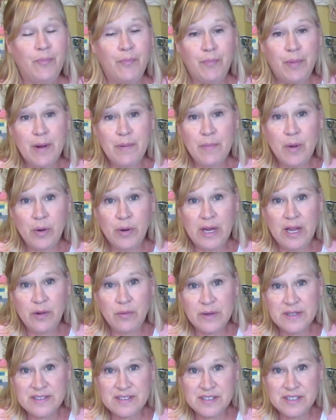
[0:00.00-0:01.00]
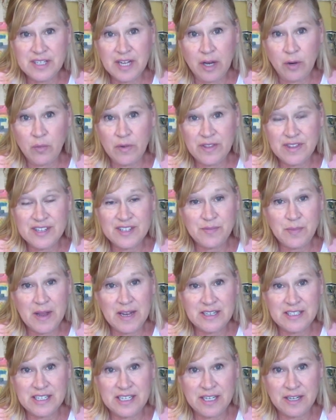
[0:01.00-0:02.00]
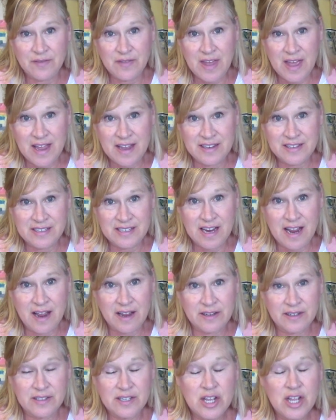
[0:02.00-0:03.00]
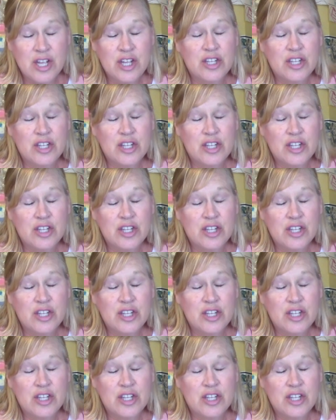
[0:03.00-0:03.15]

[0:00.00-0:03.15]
But Monet wasn't done with his painting of the haystacks.